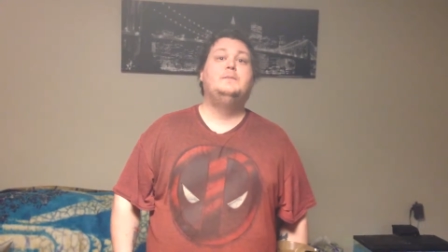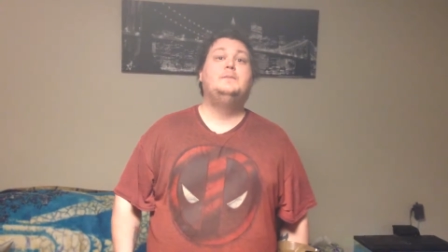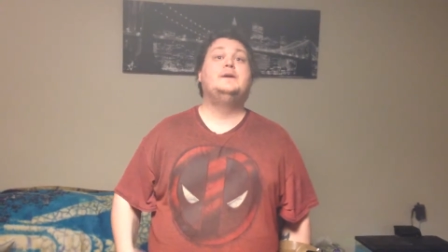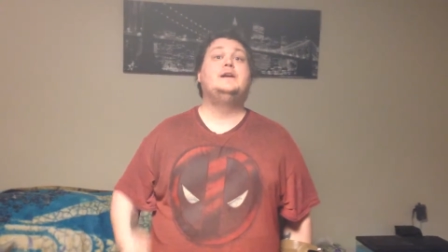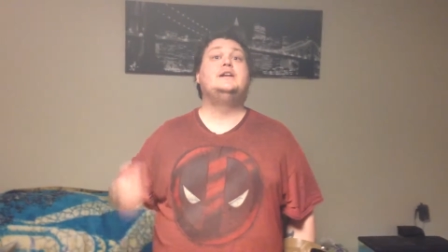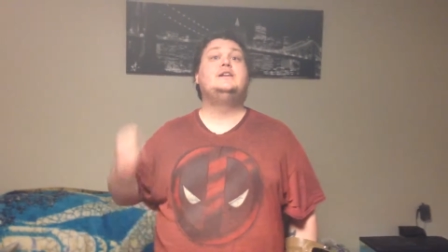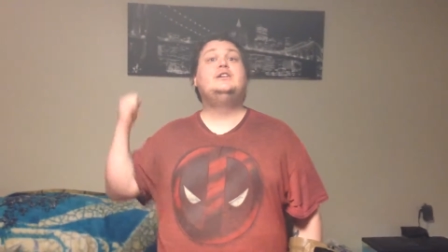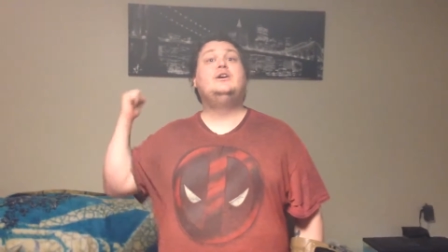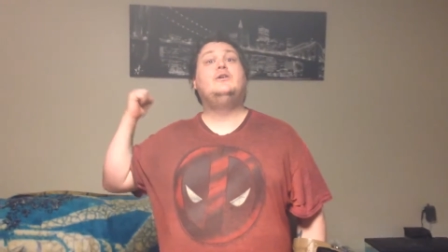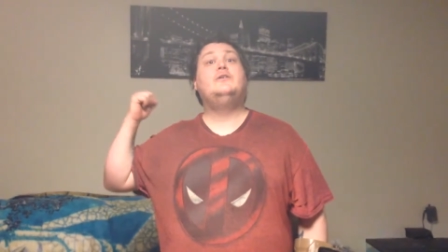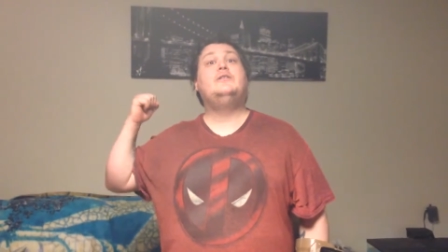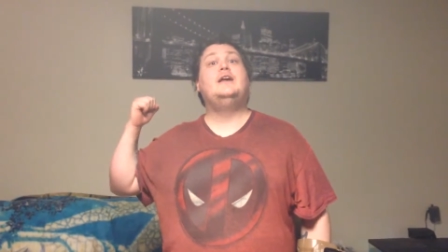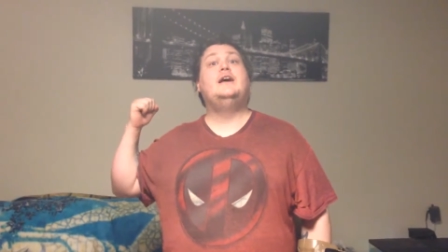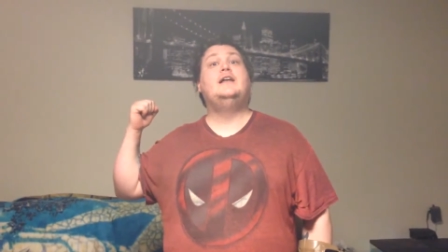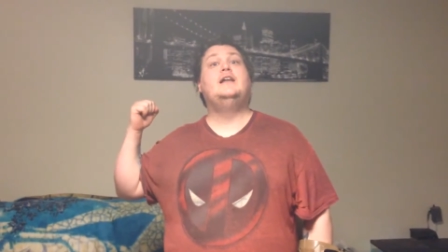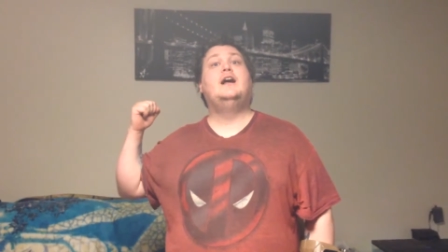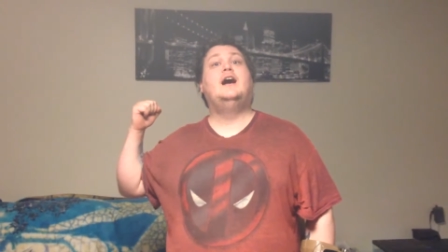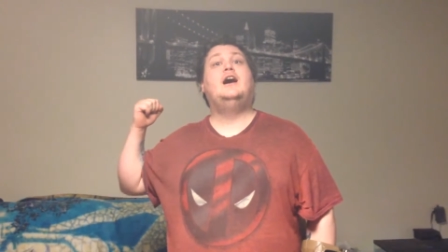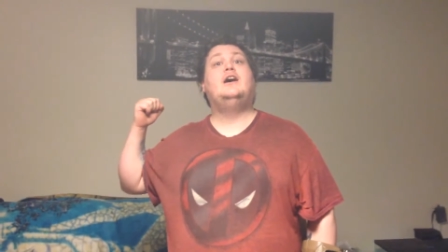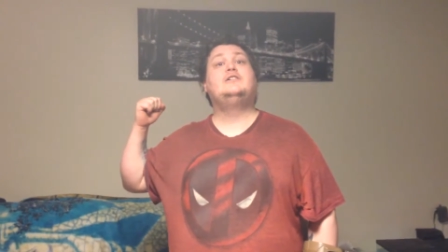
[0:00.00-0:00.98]
But until
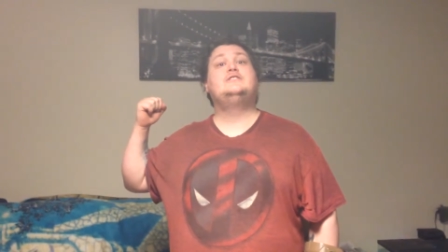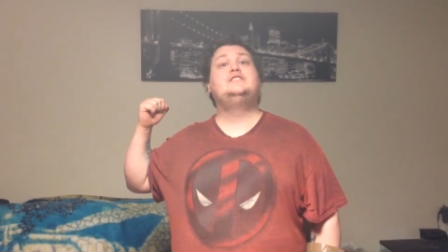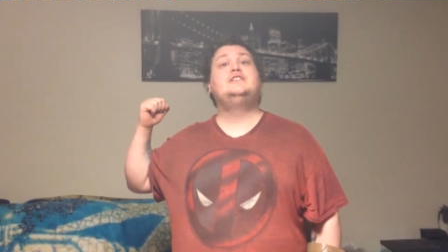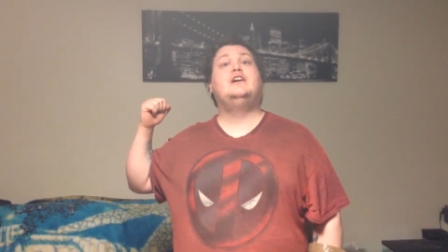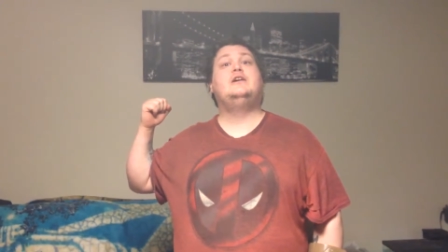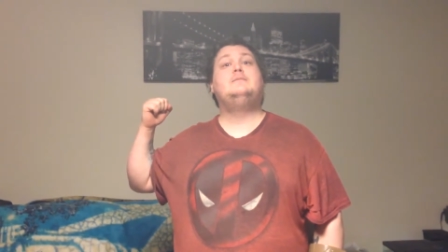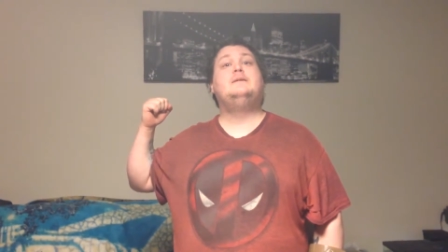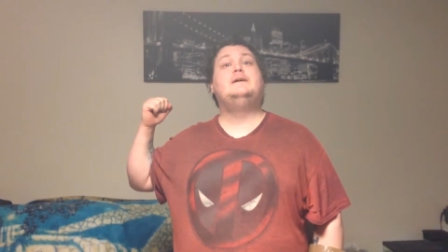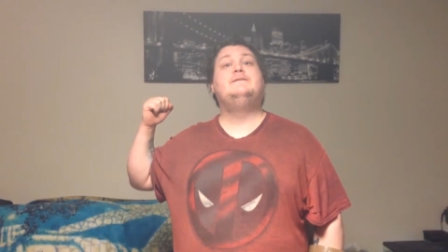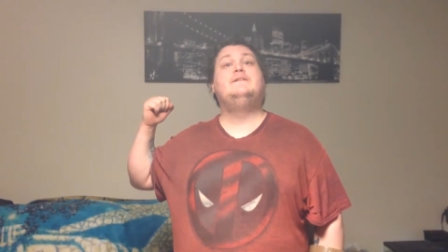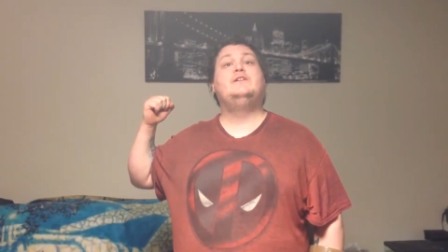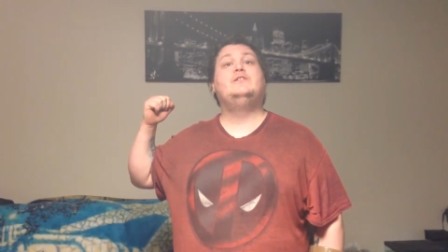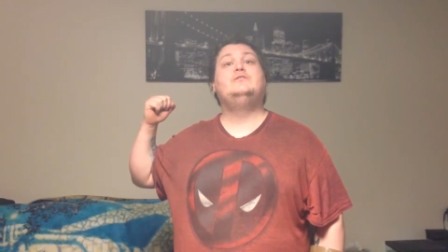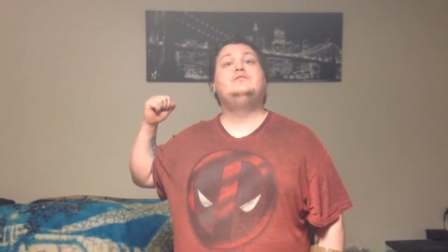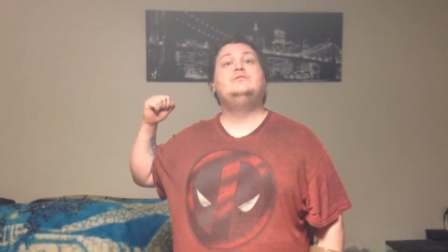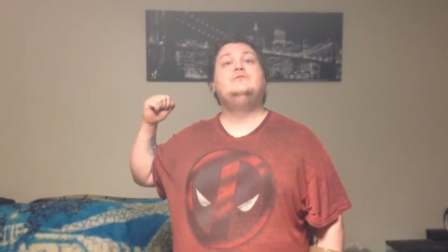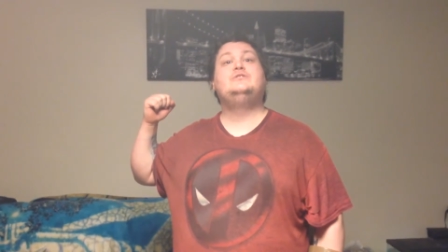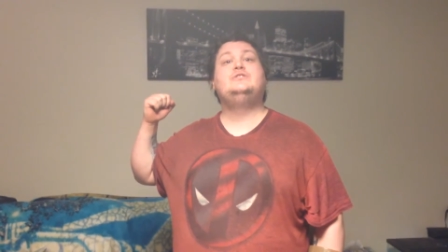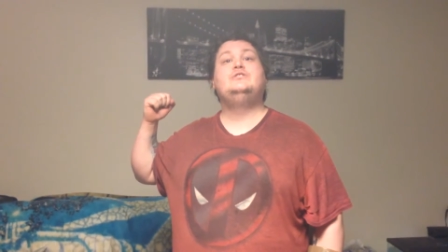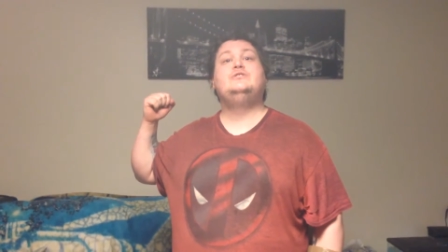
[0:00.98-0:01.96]
then, I'll see all my
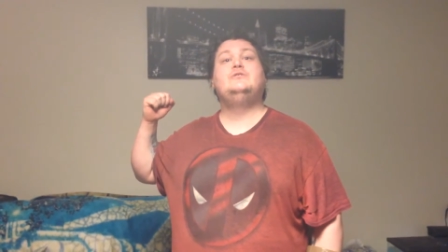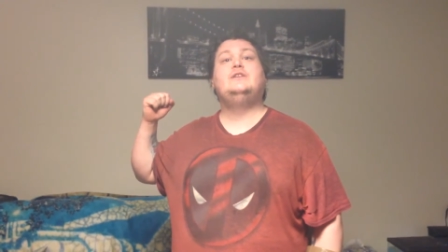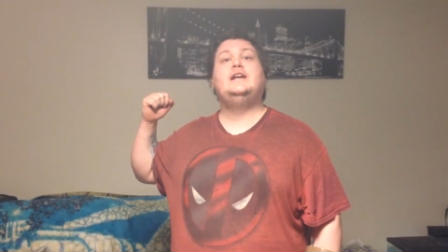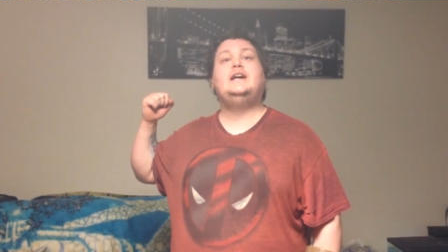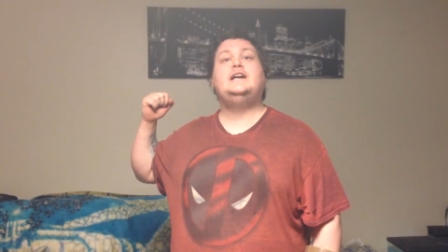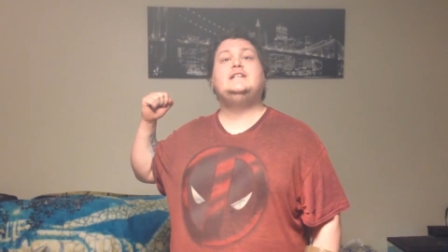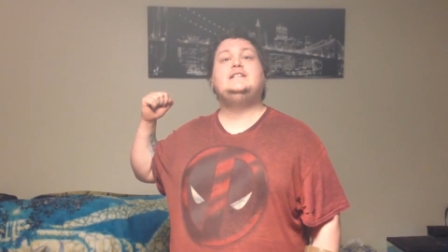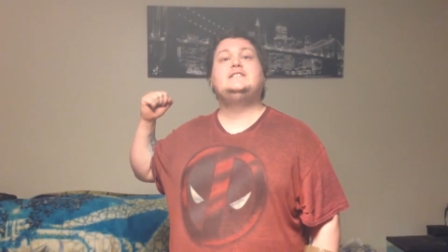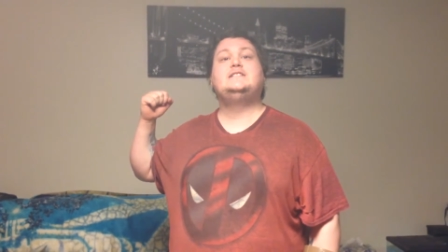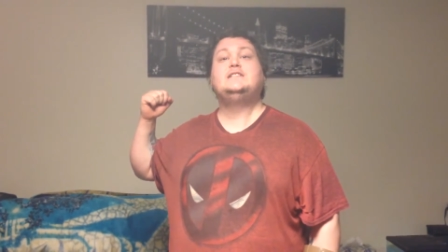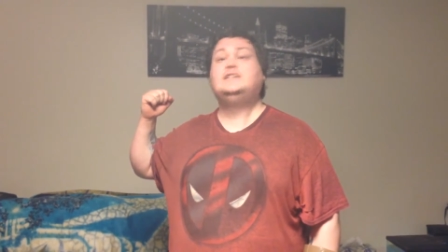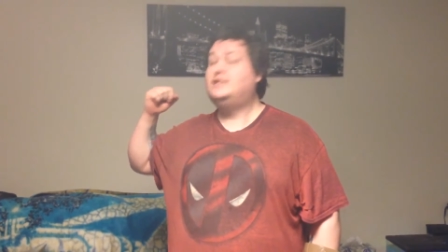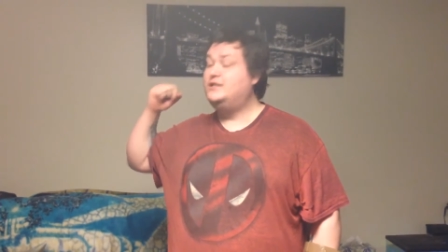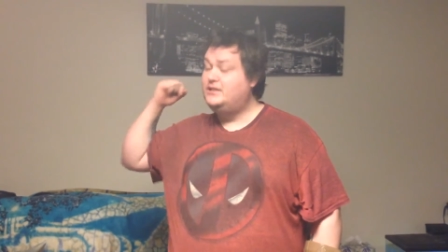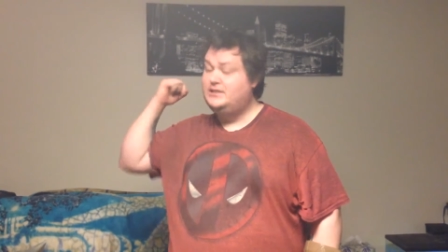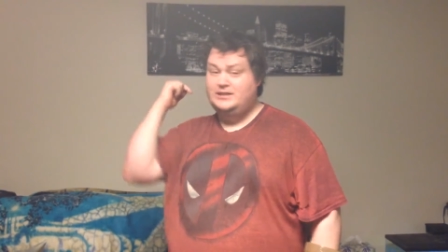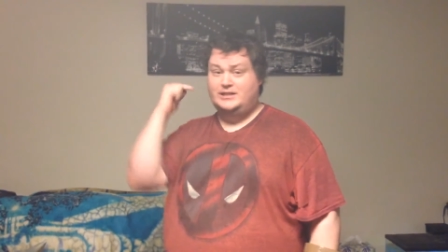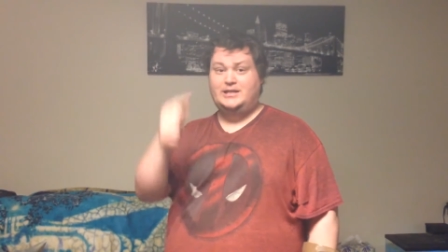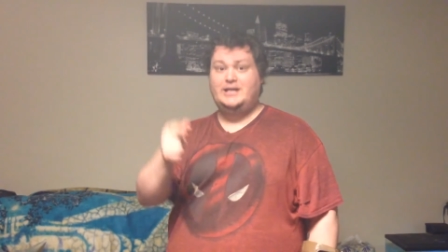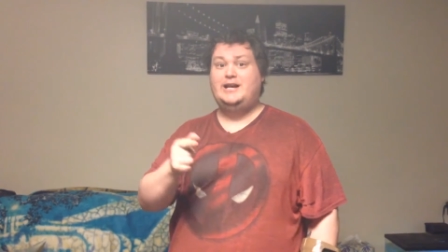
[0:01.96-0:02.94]
fellow dudes and dudettes
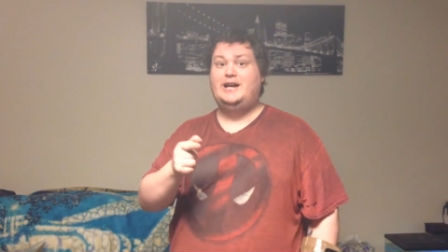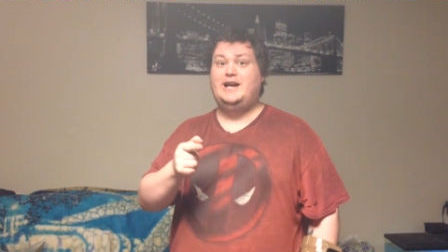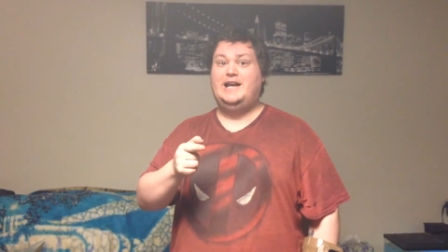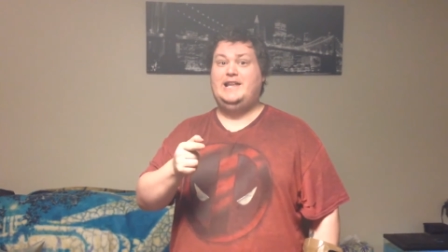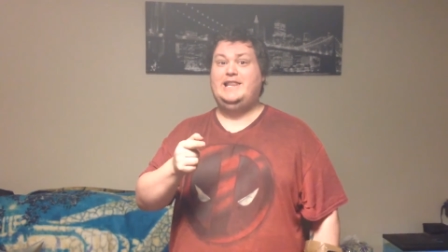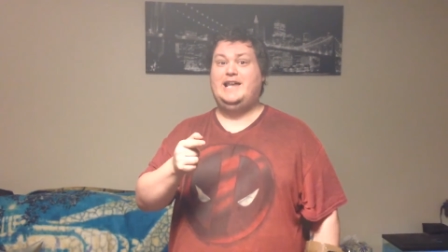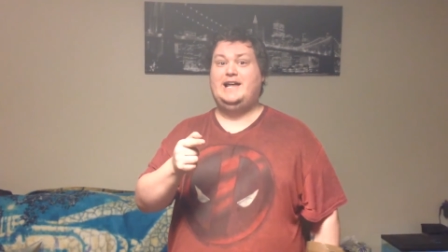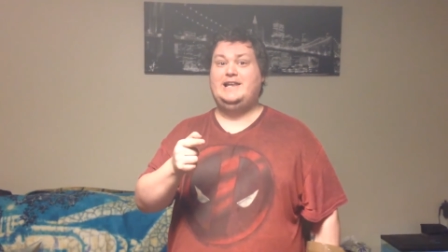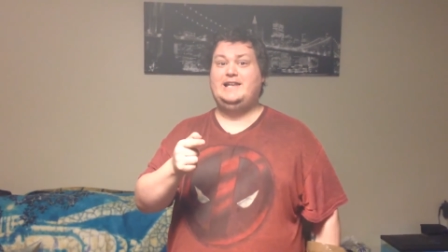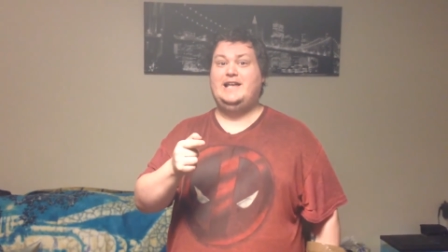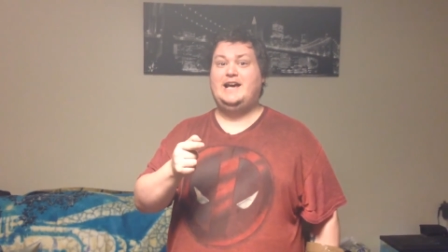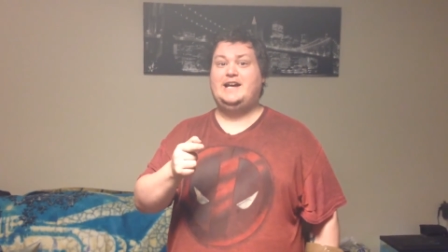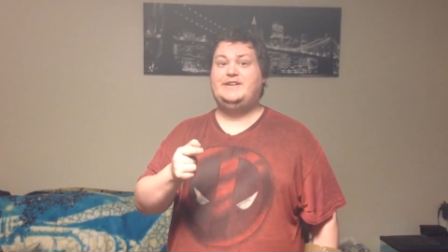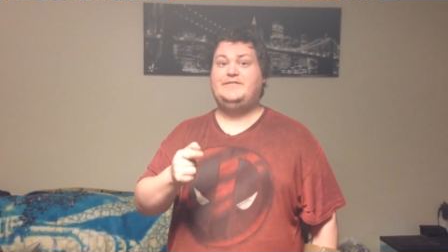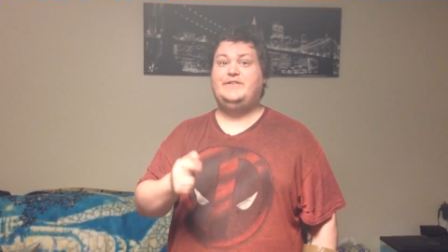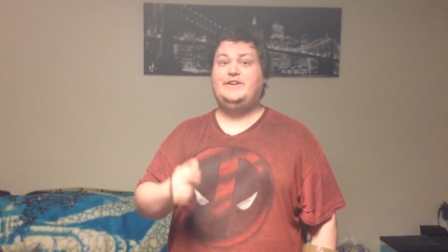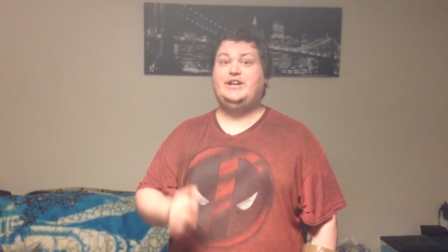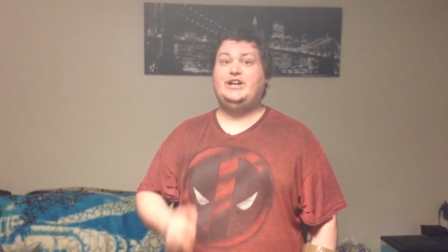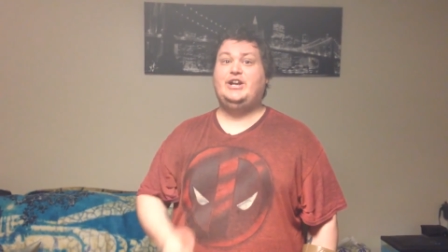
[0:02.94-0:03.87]
in that next